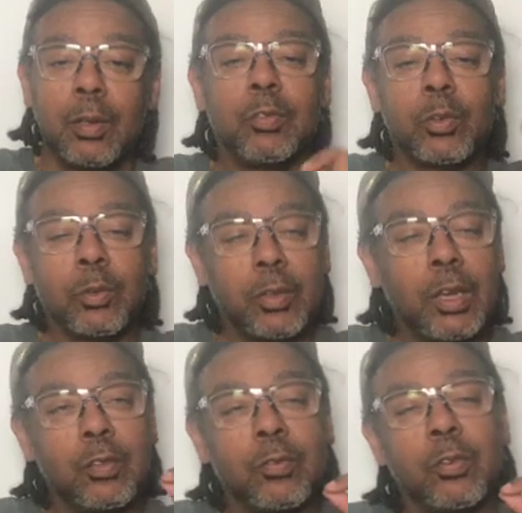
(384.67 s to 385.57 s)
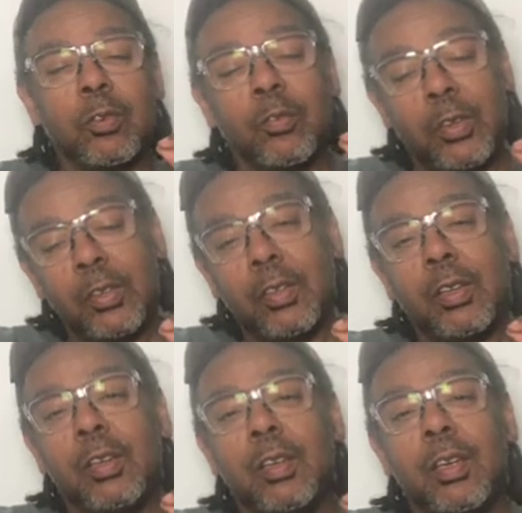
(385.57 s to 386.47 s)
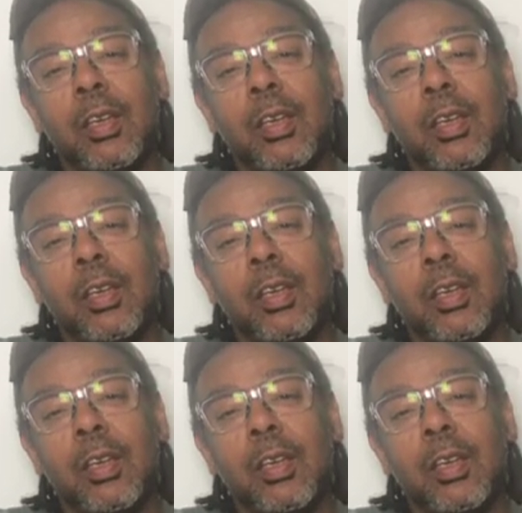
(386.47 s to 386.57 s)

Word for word: So thanks for visiting